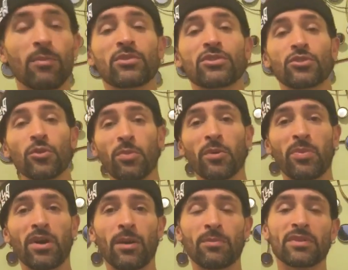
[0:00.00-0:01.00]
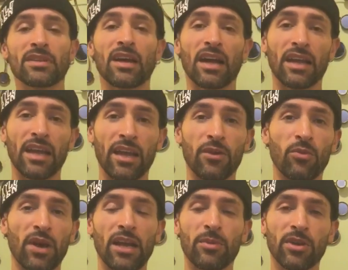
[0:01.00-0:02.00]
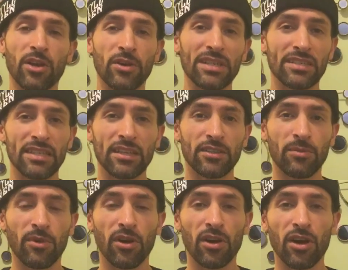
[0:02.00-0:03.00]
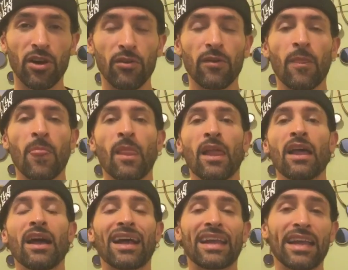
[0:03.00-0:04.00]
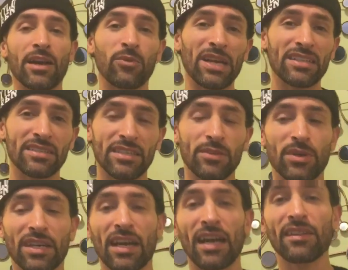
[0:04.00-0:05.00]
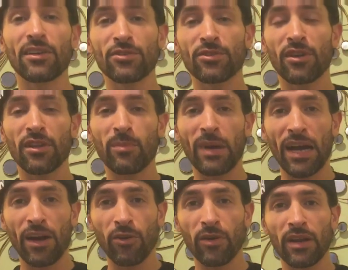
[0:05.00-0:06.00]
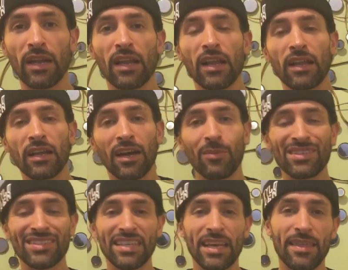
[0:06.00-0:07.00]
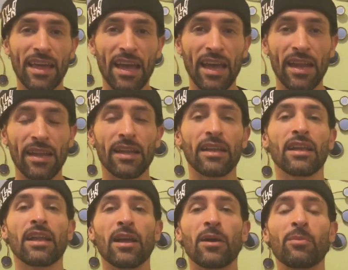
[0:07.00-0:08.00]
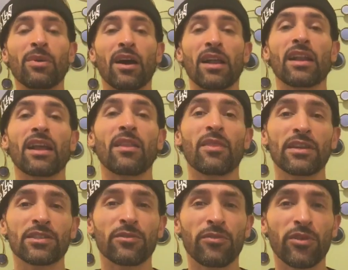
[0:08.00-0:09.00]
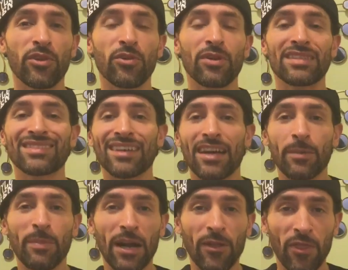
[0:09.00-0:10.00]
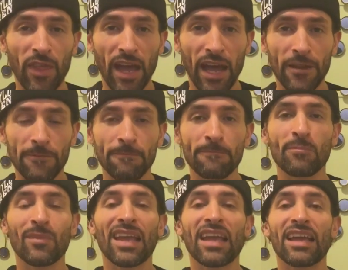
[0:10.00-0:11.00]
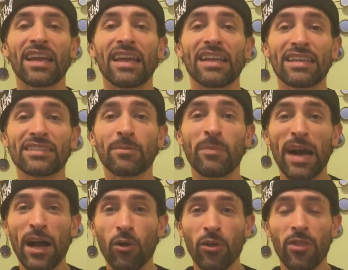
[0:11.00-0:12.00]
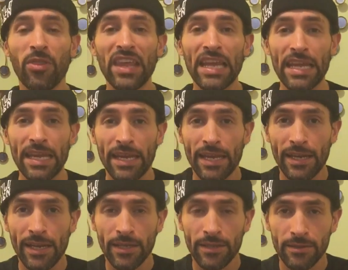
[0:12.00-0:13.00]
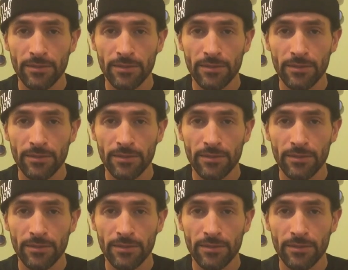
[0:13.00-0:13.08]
I'm super pumped. I can't wait. I'm going to see it tomorrow. I can't wait to see what Kylo's all about. I'm a Sith head, but this review is not about that. It is about the